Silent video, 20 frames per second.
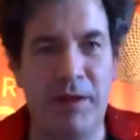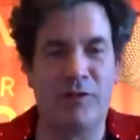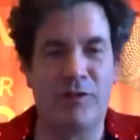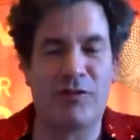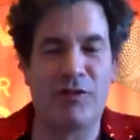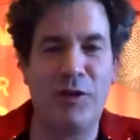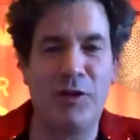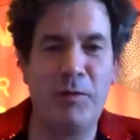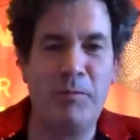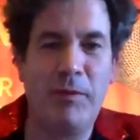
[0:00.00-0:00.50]
on
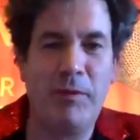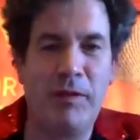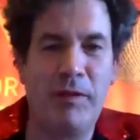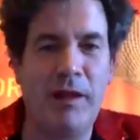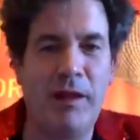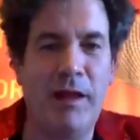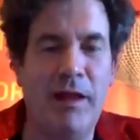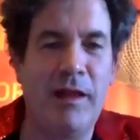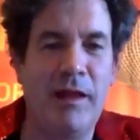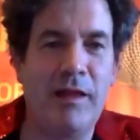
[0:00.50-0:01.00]
Zoom.
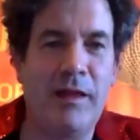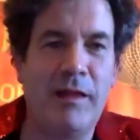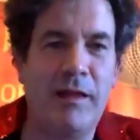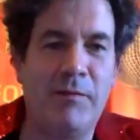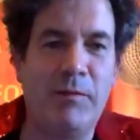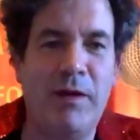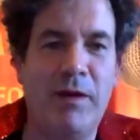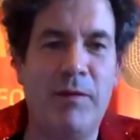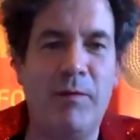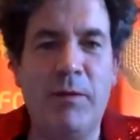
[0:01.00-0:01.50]

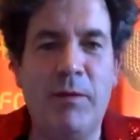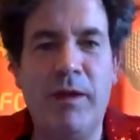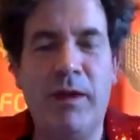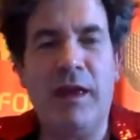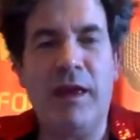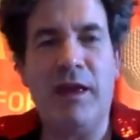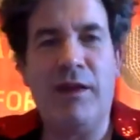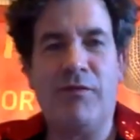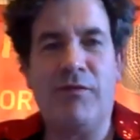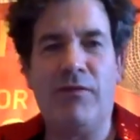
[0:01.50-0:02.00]
We're
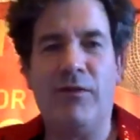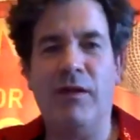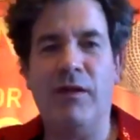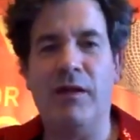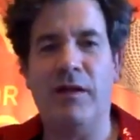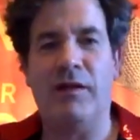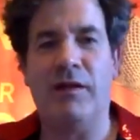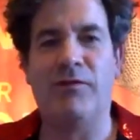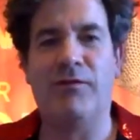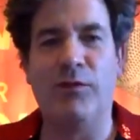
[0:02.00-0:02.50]
here
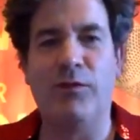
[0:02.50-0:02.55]
for